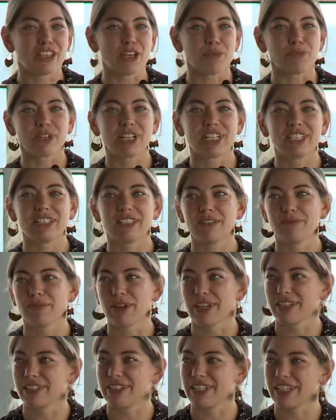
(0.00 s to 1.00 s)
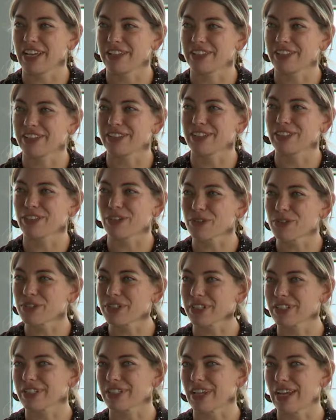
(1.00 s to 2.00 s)
that brings to together
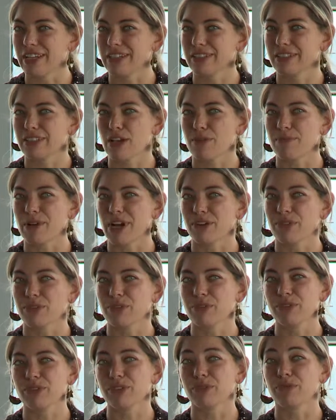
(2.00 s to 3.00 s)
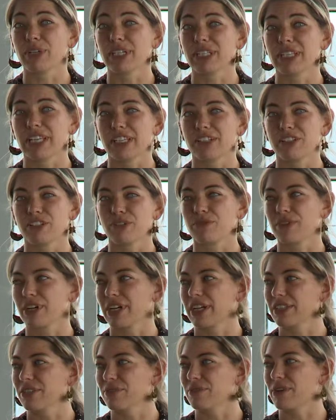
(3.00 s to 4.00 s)
social science about who's willing to
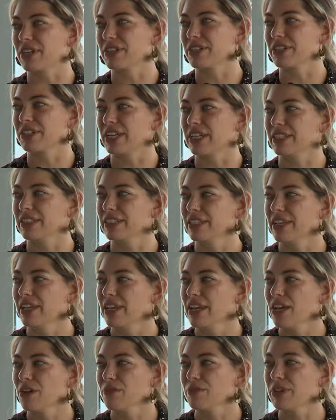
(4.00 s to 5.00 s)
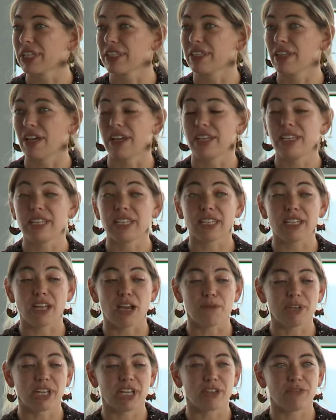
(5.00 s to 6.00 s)
work in the watersheds with uh,
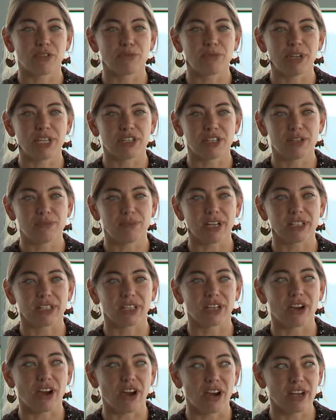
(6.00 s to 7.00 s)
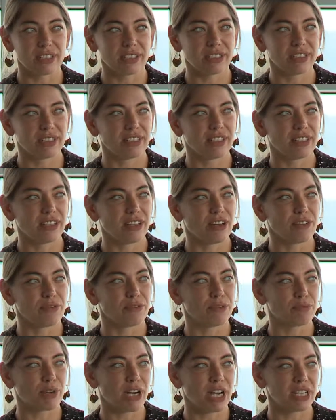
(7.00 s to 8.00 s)
economic information about the costs
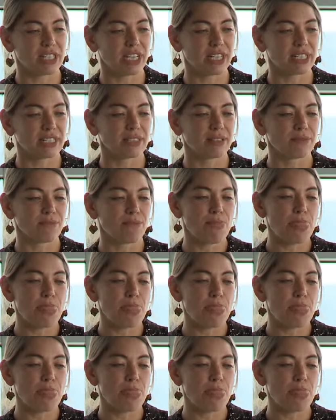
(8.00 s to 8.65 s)
of projects